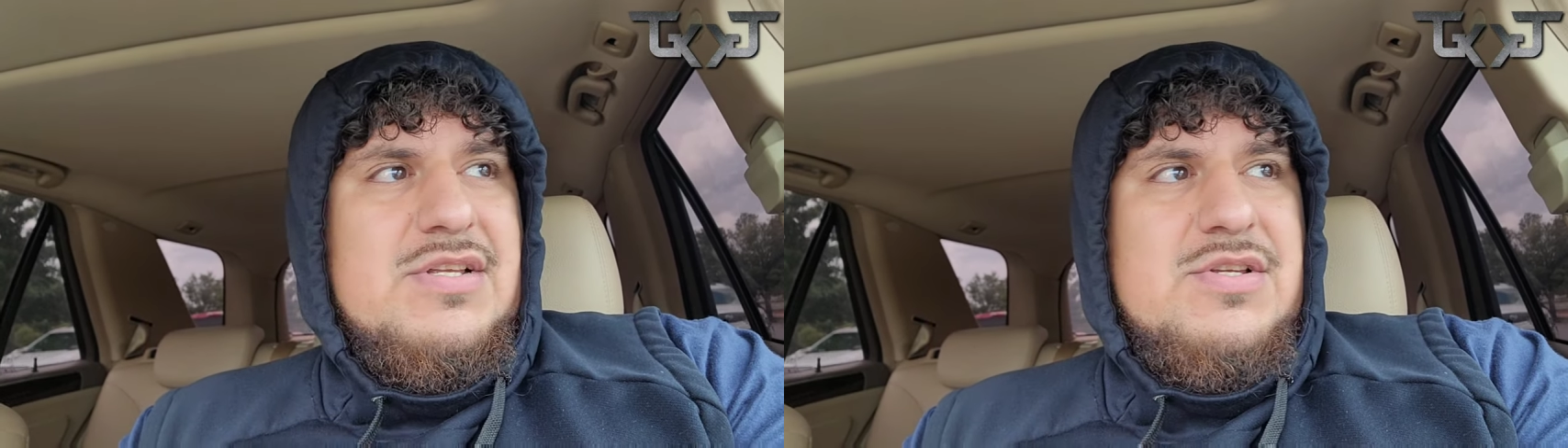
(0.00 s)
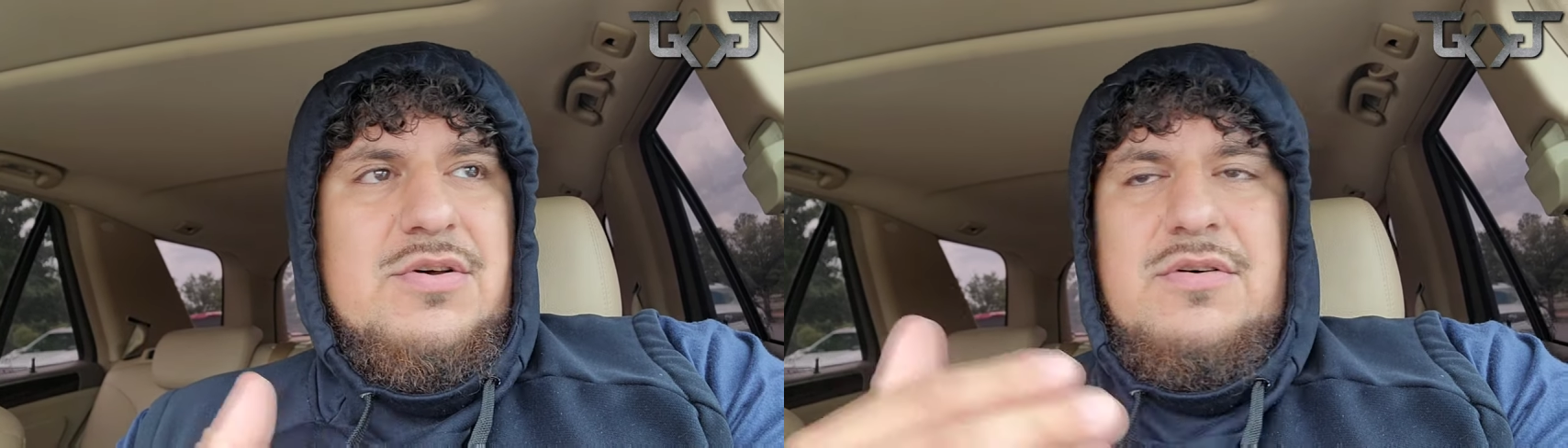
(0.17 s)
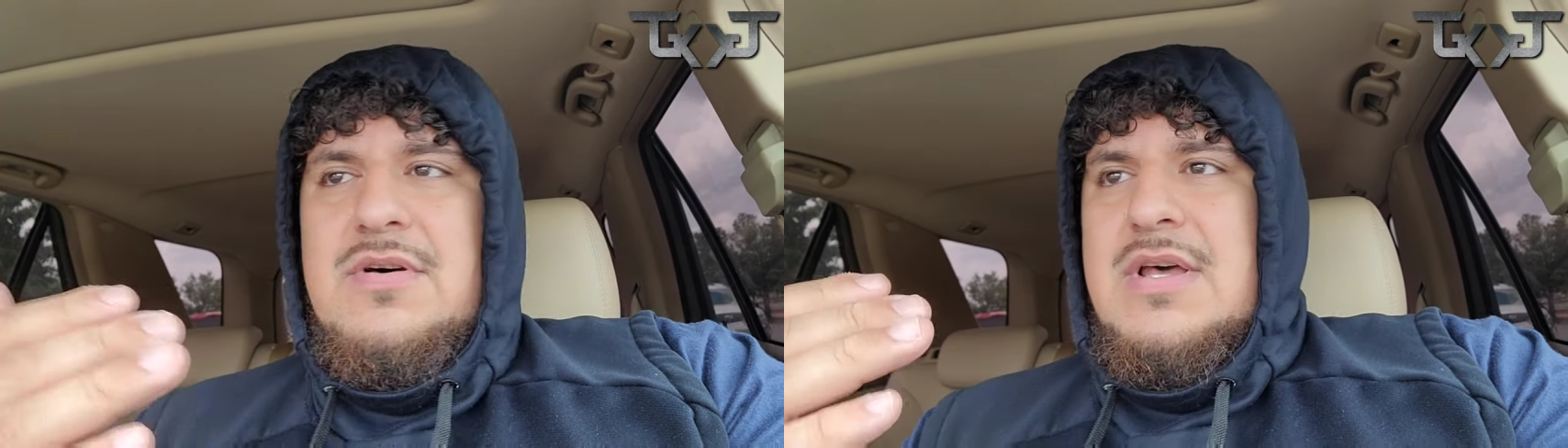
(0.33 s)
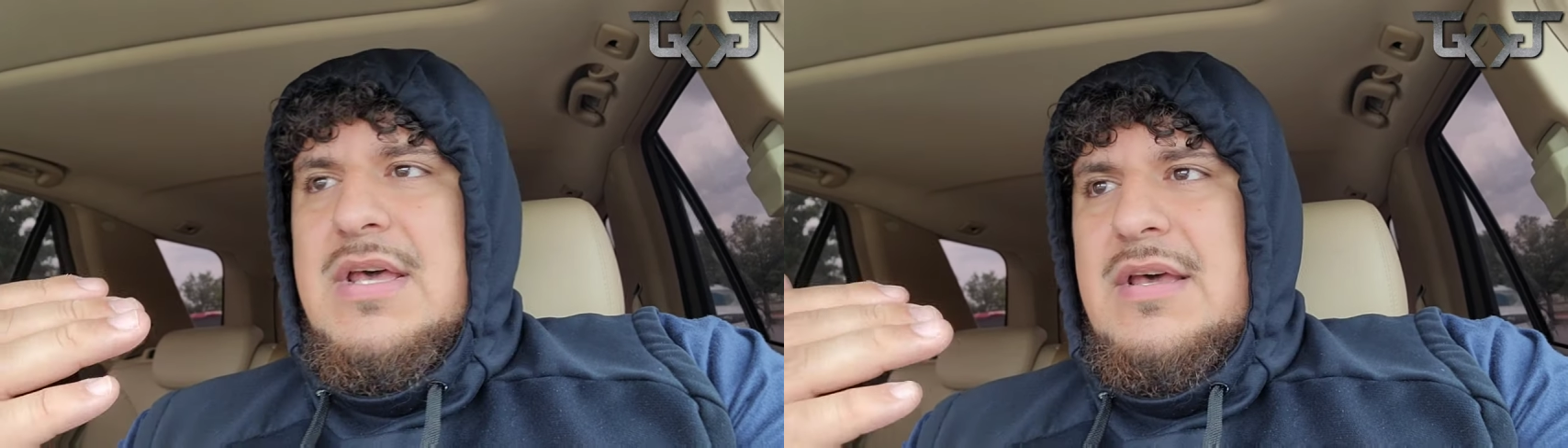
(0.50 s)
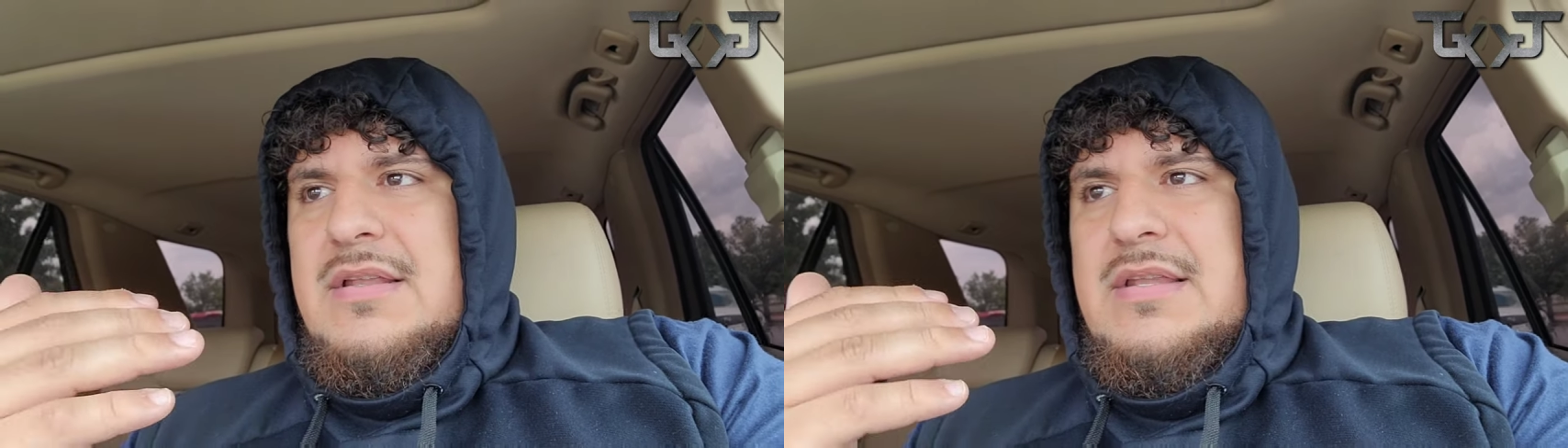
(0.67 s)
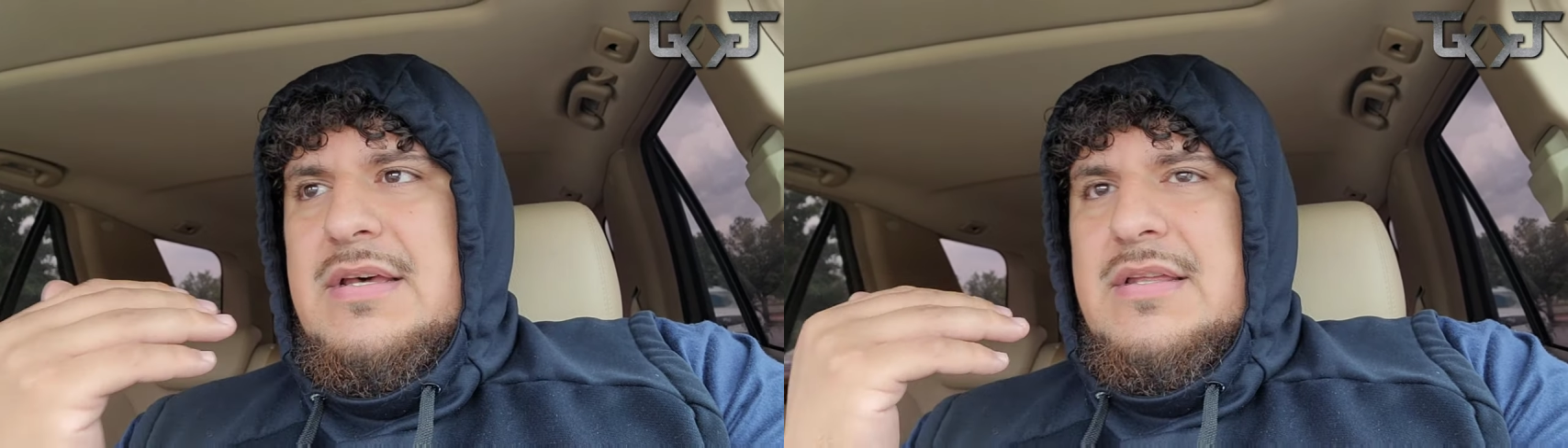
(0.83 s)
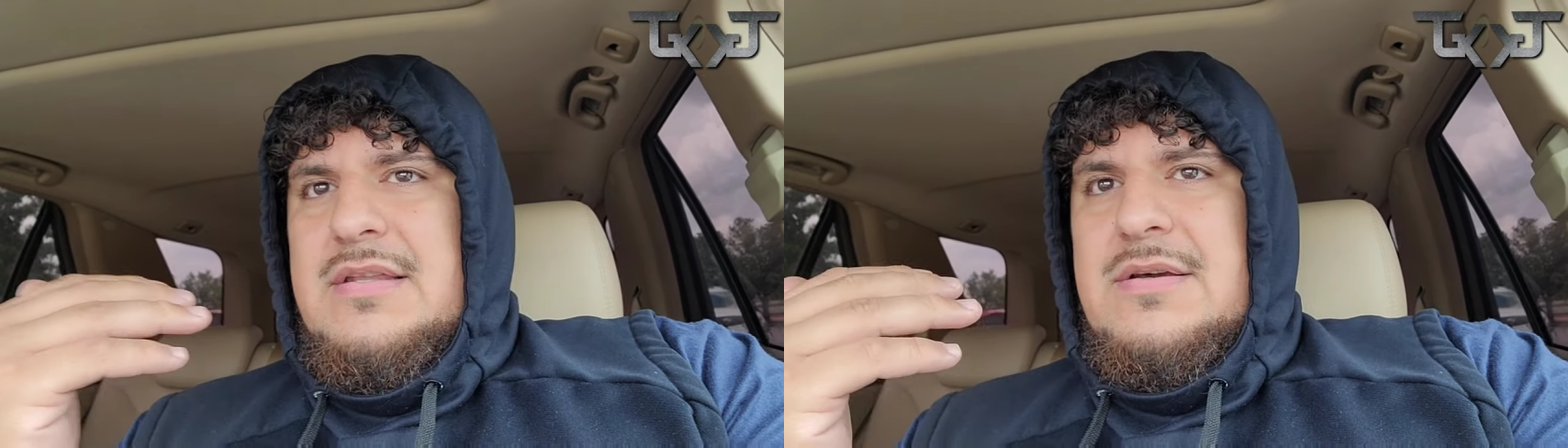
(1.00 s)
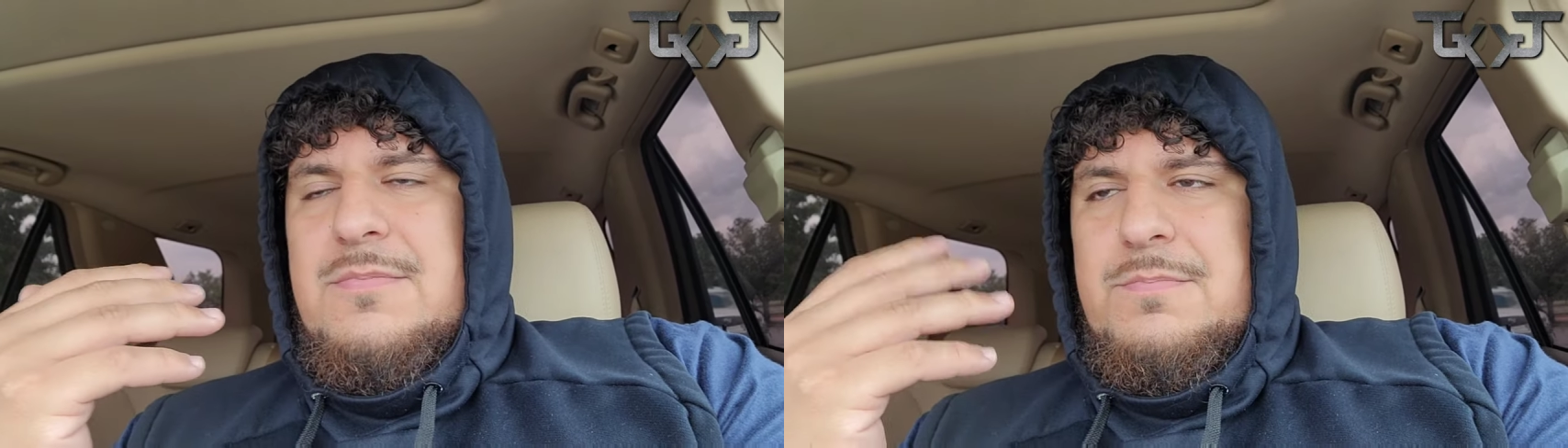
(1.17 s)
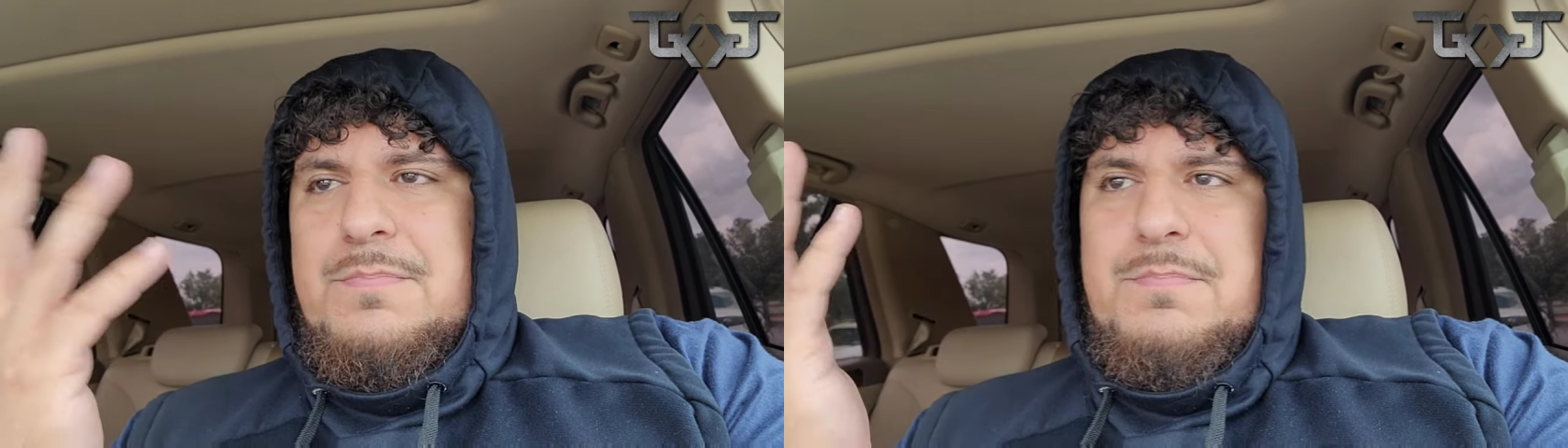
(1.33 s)
So
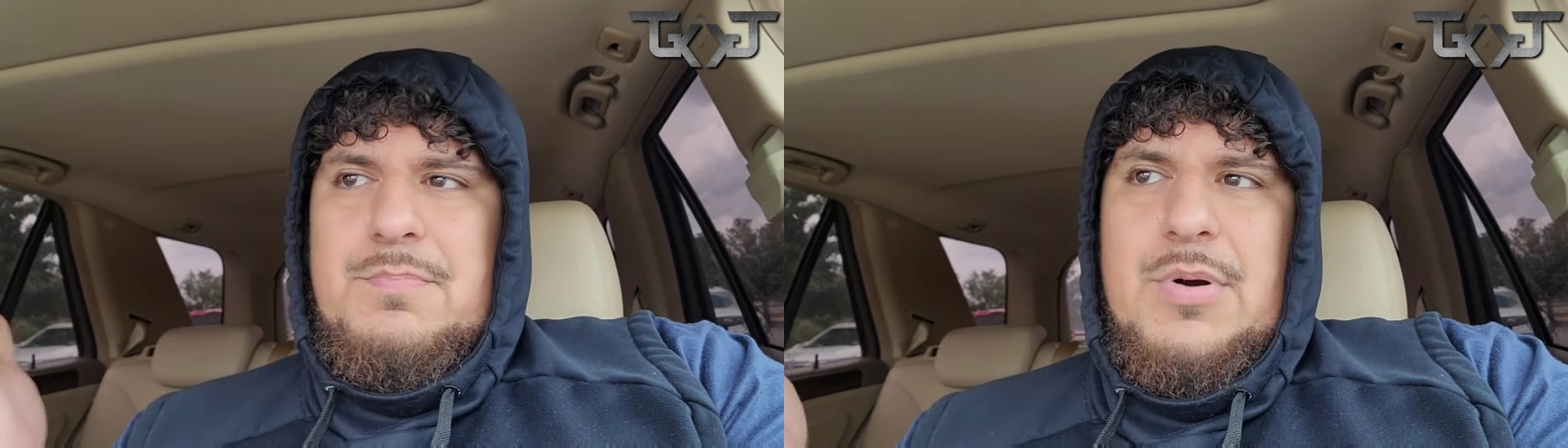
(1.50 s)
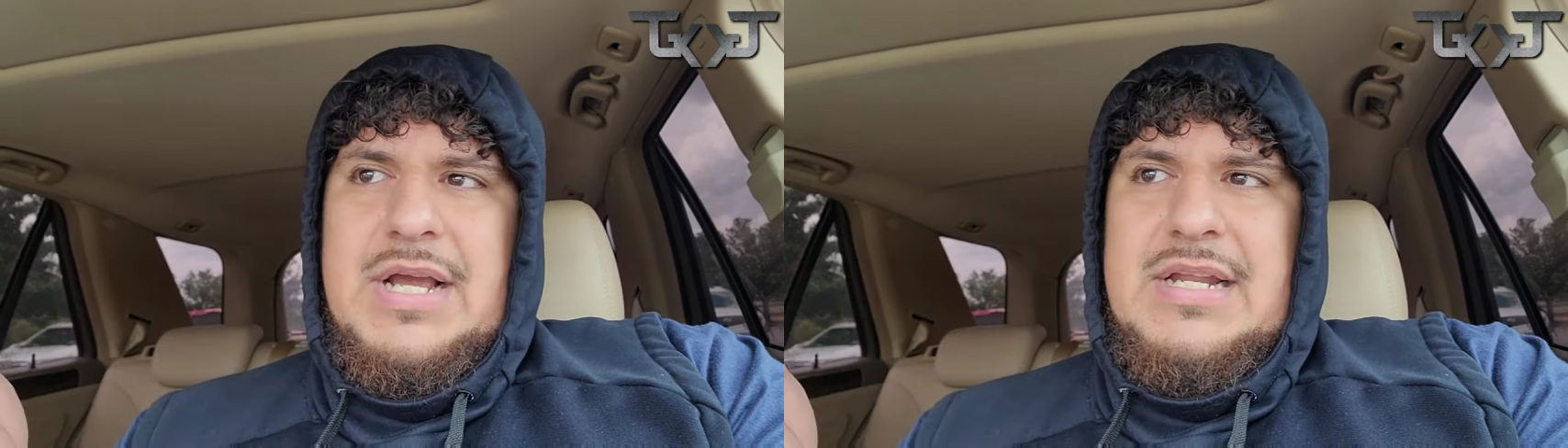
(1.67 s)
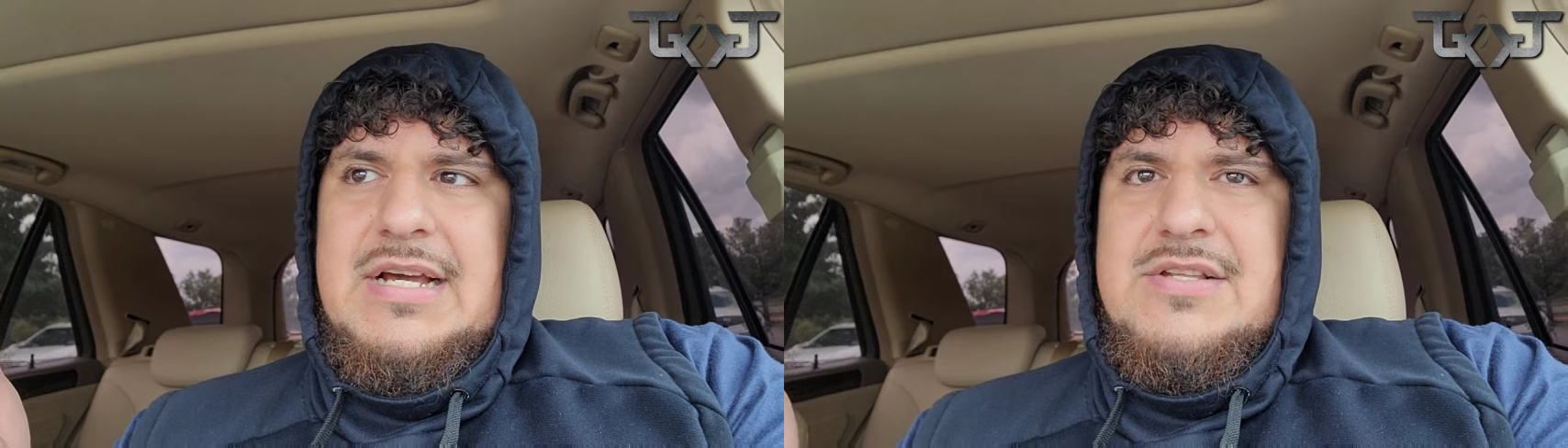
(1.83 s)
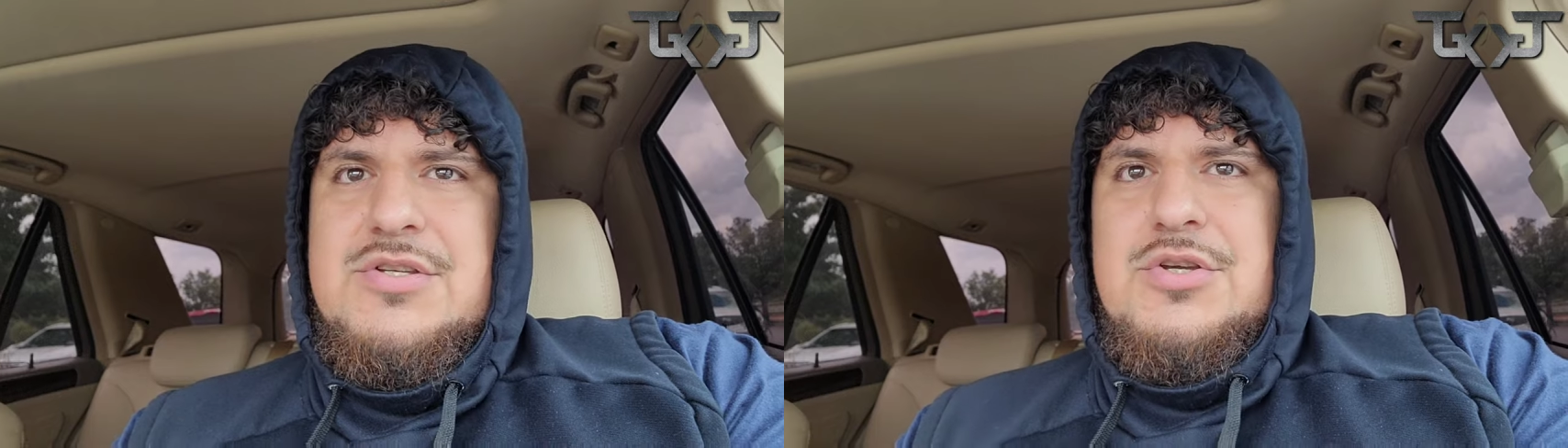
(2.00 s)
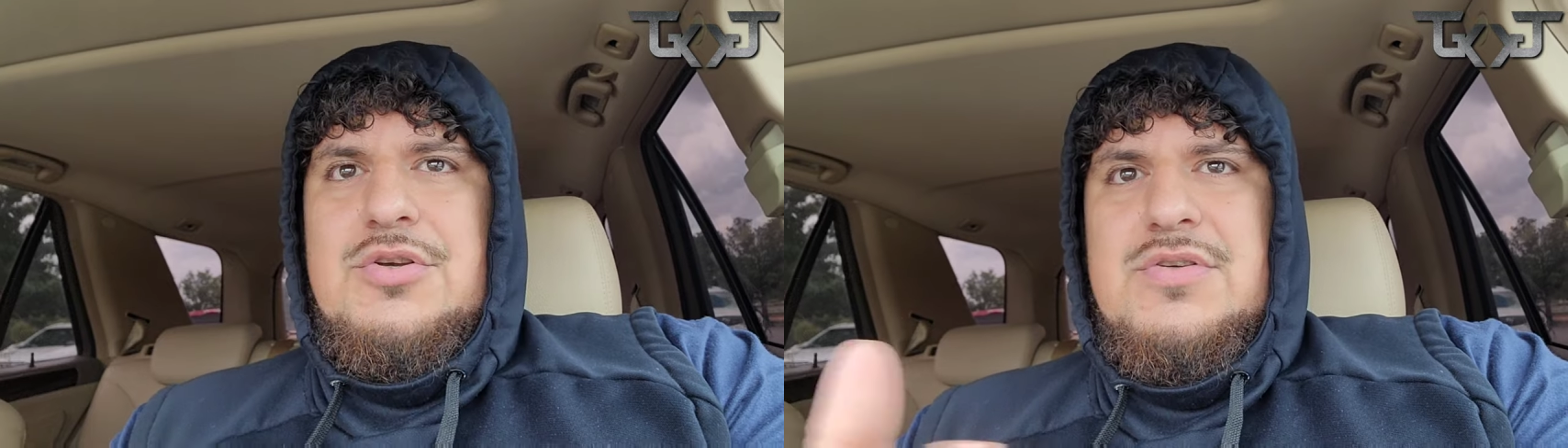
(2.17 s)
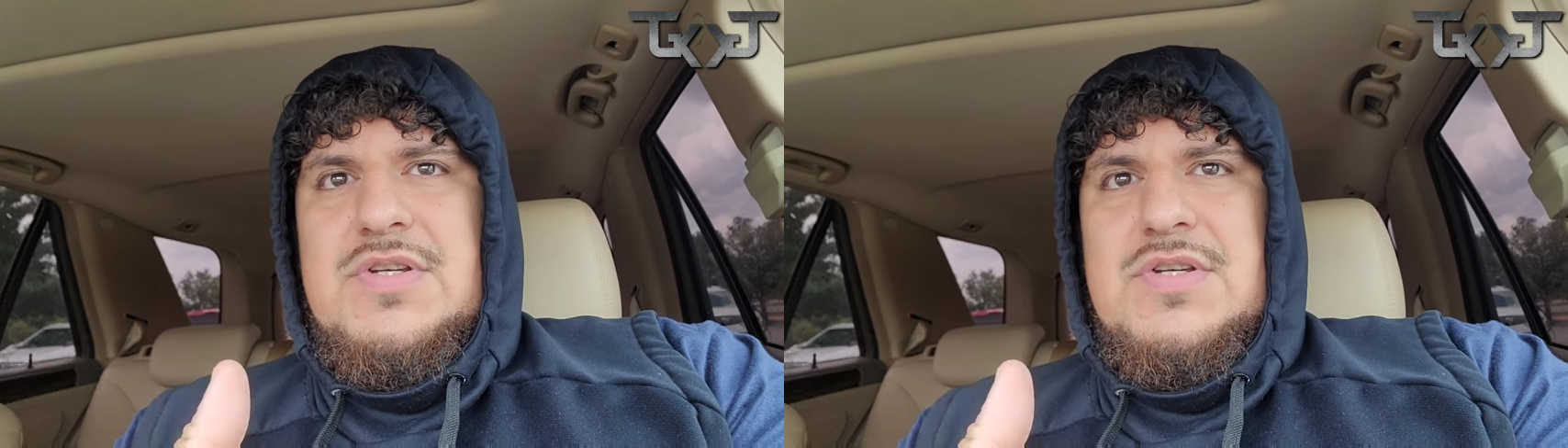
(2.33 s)
the break it down to you.